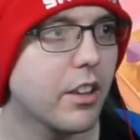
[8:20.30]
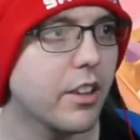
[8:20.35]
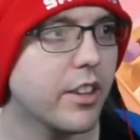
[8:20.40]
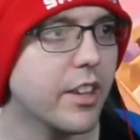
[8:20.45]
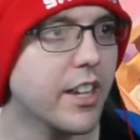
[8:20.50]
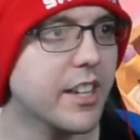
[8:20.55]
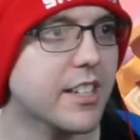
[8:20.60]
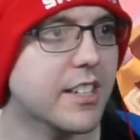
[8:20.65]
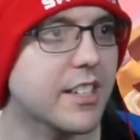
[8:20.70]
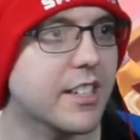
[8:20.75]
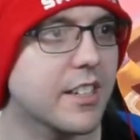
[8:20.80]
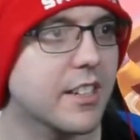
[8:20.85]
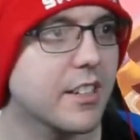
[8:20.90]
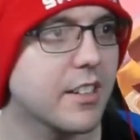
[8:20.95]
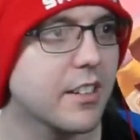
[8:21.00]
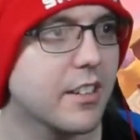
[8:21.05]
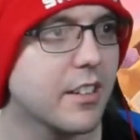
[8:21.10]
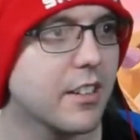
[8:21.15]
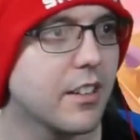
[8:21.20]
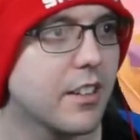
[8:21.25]
yes.
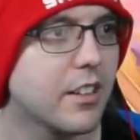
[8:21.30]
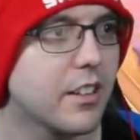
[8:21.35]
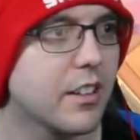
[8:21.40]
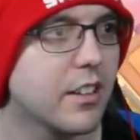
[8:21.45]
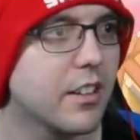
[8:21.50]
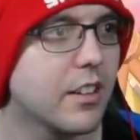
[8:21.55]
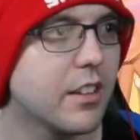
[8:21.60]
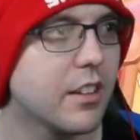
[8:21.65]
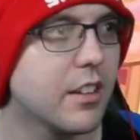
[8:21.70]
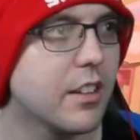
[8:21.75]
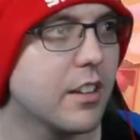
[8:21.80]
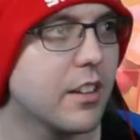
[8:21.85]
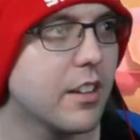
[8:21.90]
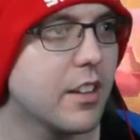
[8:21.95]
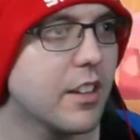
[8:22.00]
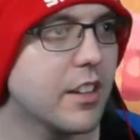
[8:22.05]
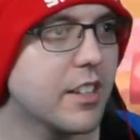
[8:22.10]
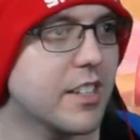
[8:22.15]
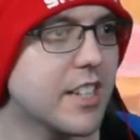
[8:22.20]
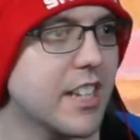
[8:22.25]

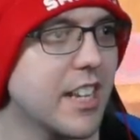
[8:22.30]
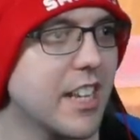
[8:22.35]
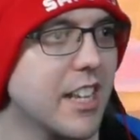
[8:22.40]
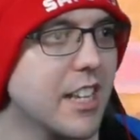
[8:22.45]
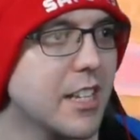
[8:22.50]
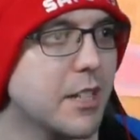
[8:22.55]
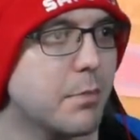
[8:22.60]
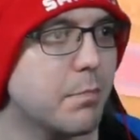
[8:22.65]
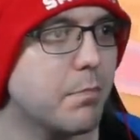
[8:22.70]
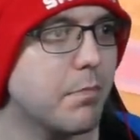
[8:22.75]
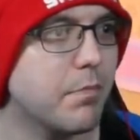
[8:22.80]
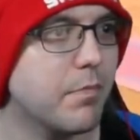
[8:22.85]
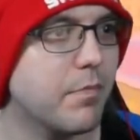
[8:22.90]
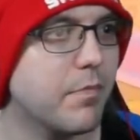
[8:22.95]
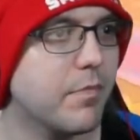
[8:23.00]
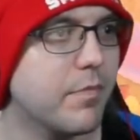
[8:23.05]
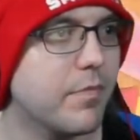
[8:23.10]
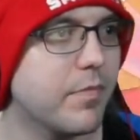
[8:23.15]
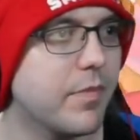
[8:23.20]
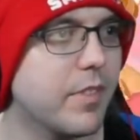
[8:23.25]
See, it's
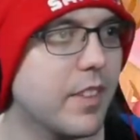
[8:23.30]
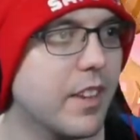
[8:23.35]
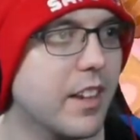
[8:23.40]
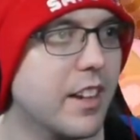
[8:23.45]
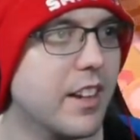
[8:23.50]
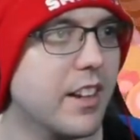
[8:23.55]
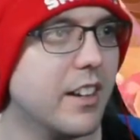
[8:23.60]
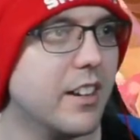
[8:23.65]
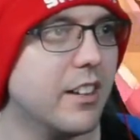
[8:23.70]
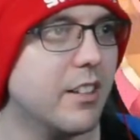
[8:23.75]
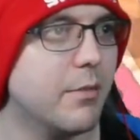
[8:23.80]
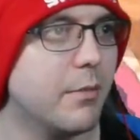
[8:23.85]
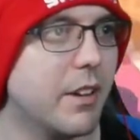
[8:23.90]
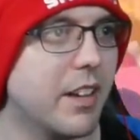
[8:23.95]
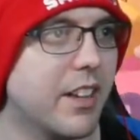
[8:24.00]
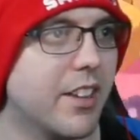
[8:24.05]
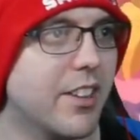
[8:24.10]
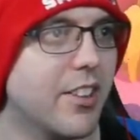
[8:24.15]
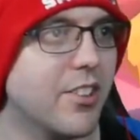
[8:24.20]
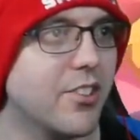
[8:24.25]
Oh
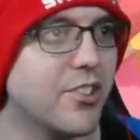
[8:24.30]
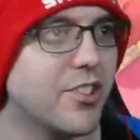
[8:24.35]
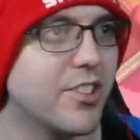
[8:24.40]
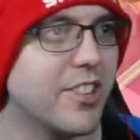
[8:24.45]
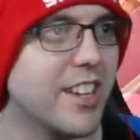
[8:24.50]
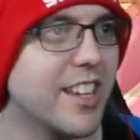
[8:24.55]
my gosh.